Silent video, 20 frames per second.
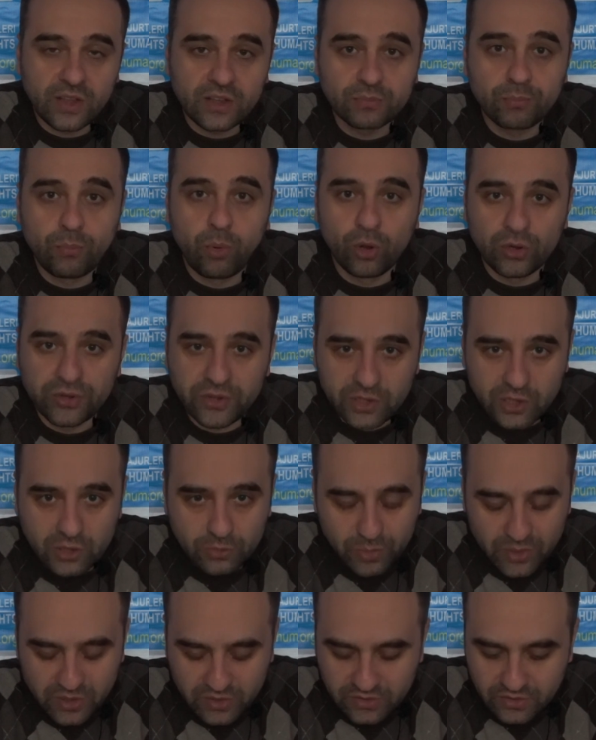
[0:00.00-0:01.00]
as political
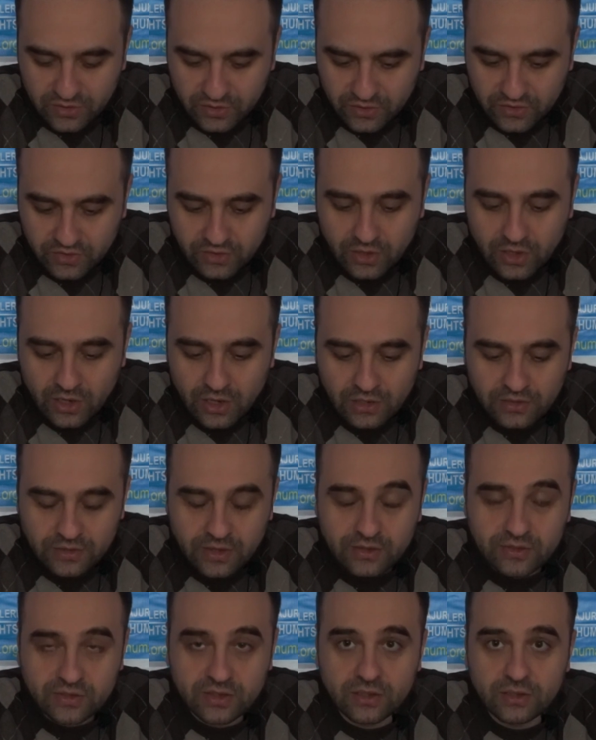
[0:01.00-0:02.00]
prisoners.
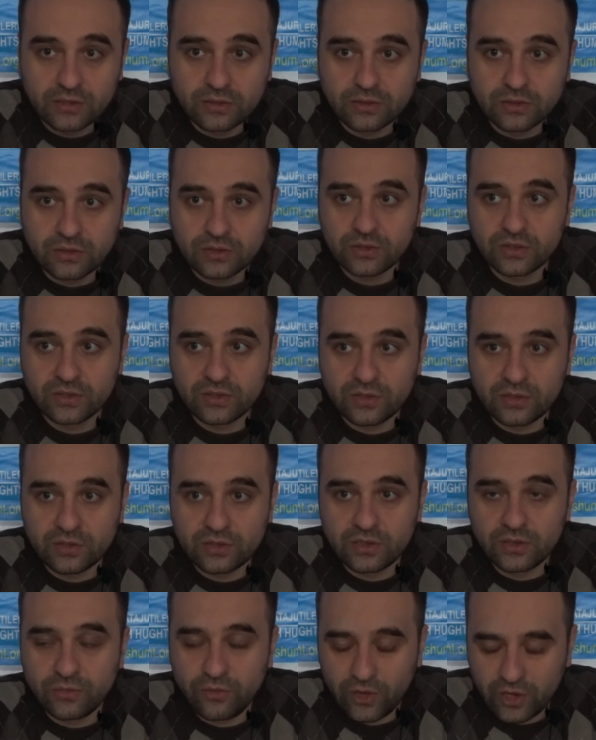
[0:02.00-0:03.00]
That's a
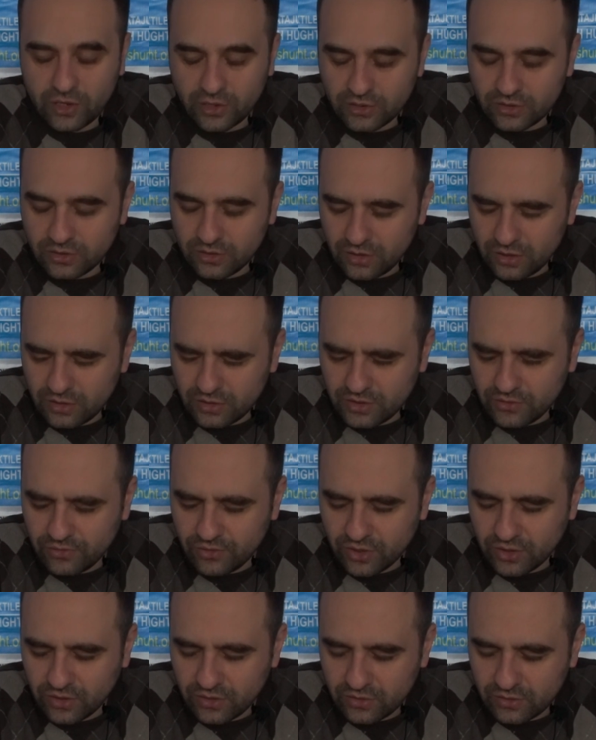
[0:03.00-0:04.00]

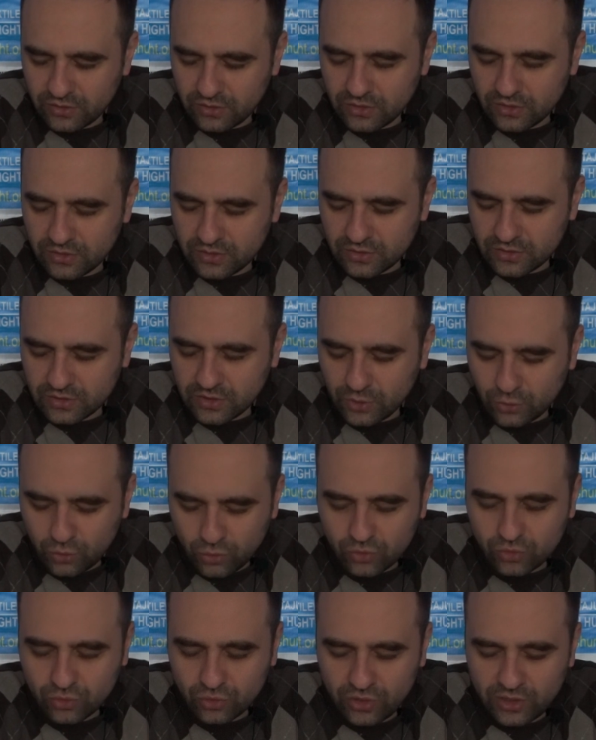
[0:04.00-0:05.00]
different
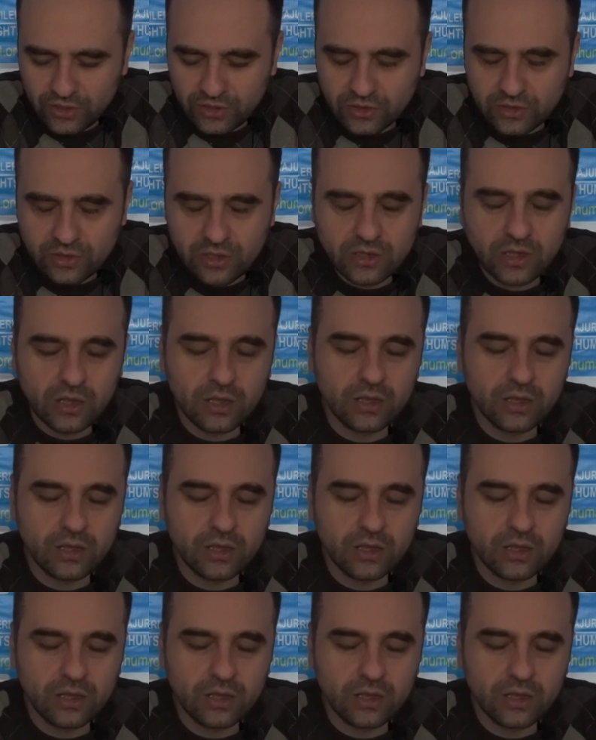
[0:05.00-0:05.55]
status in